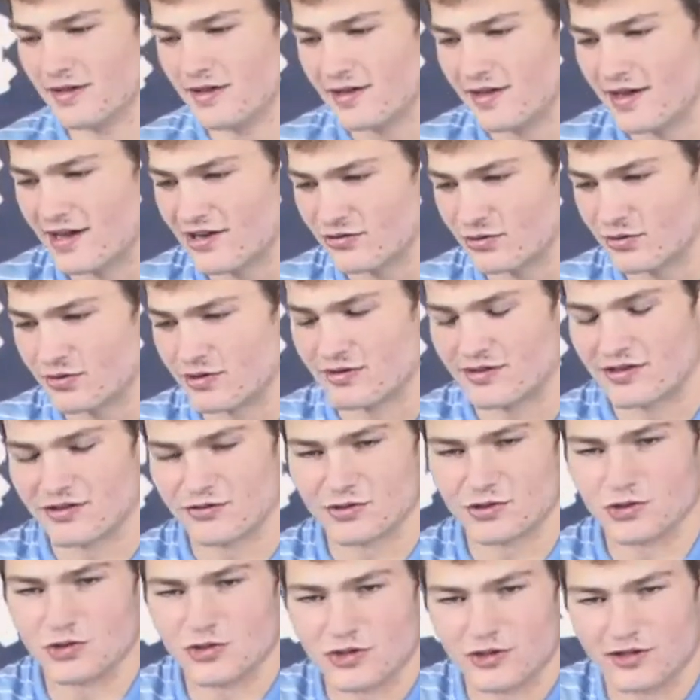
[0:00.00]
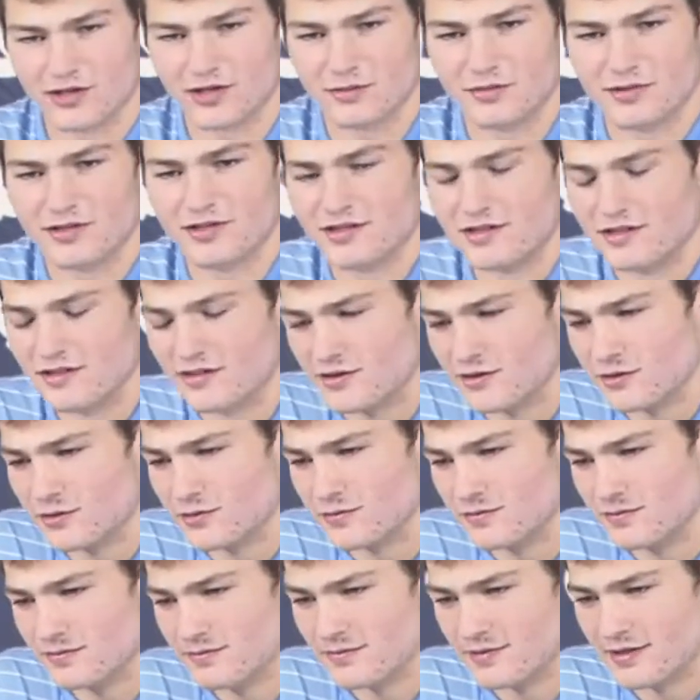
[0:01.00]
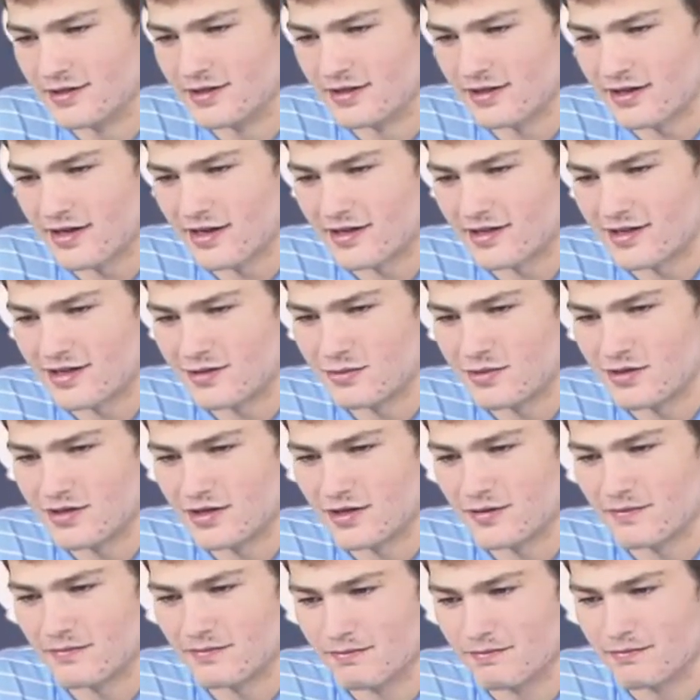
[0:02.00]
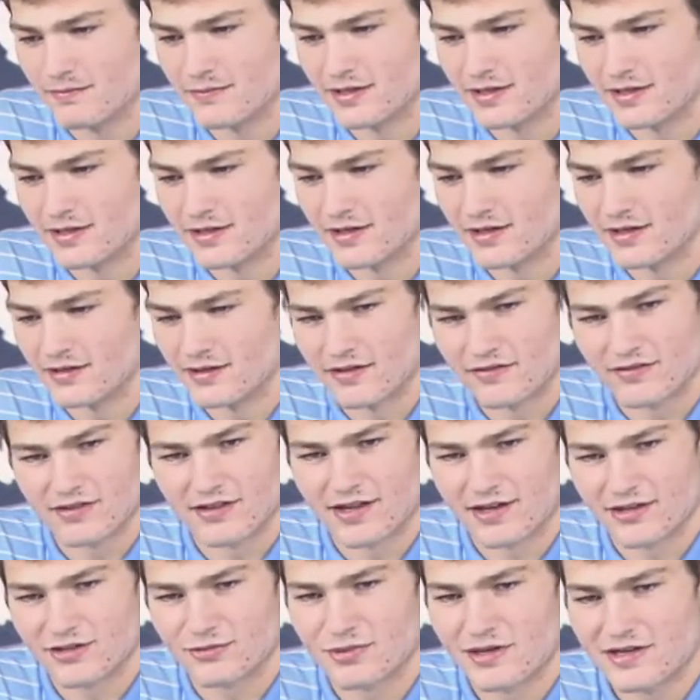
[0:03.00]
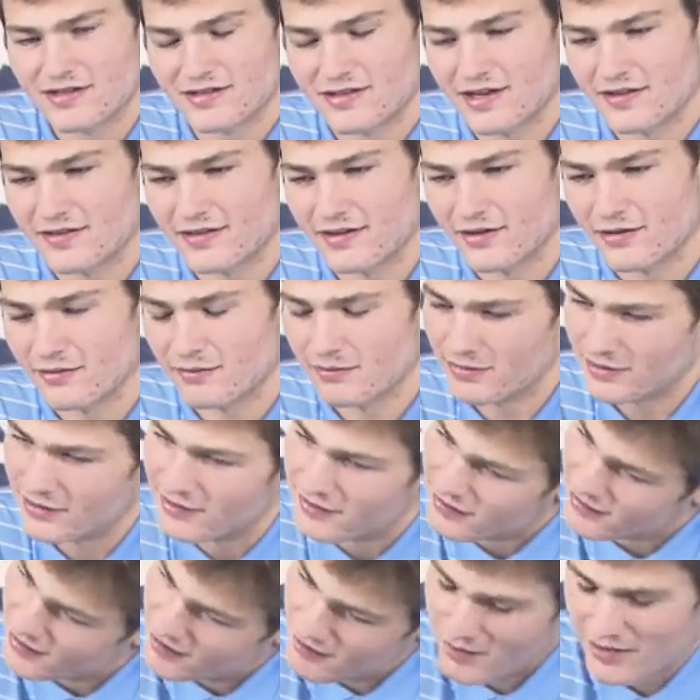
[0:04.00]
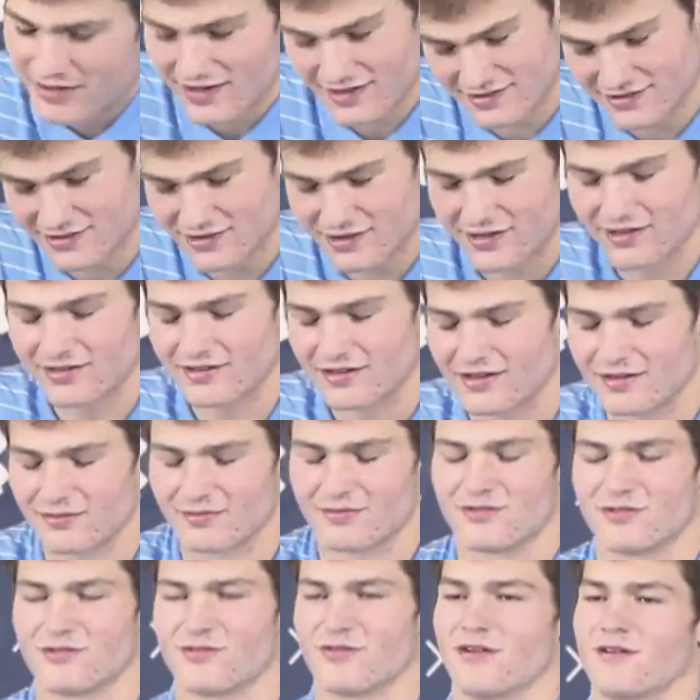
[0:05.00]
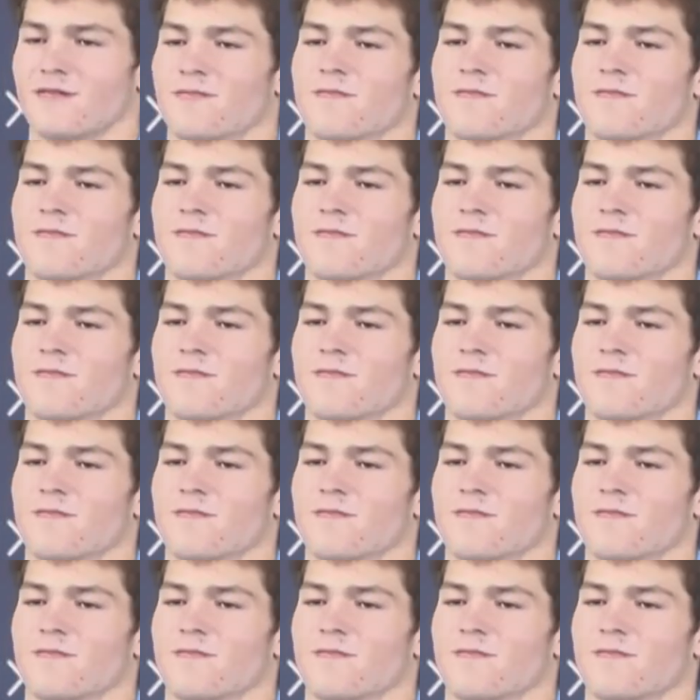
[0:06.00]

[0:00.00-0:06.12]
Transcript: that's one of the things we knew they were coming in to do. Kind of heat me up and left a lot of space out there. But no, my neck's all right. Yeah, it's fine.